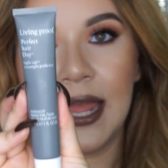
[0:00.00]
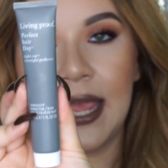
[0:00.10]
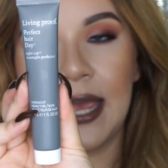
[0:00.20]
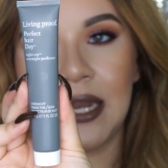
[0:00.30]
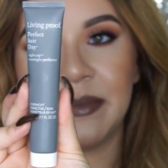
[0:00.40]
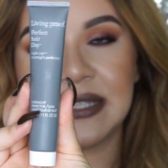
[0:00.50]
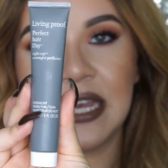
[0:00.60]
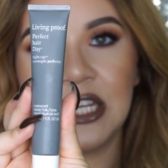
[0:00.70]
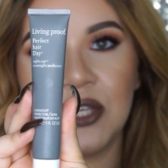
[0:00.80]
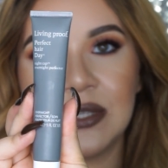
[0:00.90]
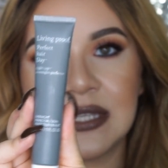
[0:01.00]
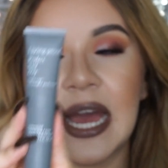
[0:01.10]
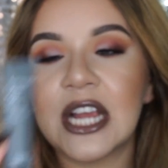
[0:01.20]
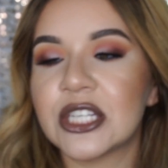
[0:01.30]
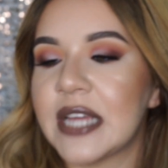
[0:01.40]
And I'm excited to use this.
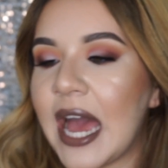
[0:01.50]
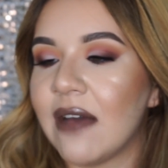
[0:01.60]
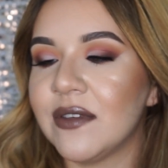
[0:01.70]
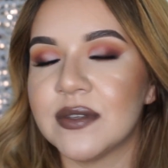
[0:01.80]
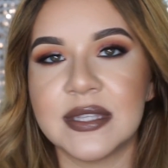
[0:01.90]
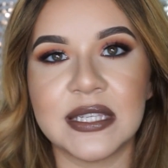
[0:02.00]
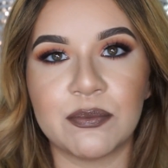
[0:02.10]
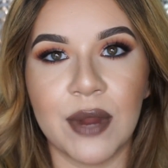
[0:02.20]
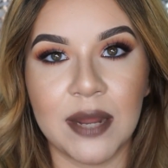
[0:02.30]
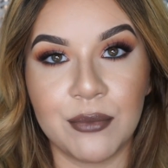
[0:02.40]
I actually have used this brand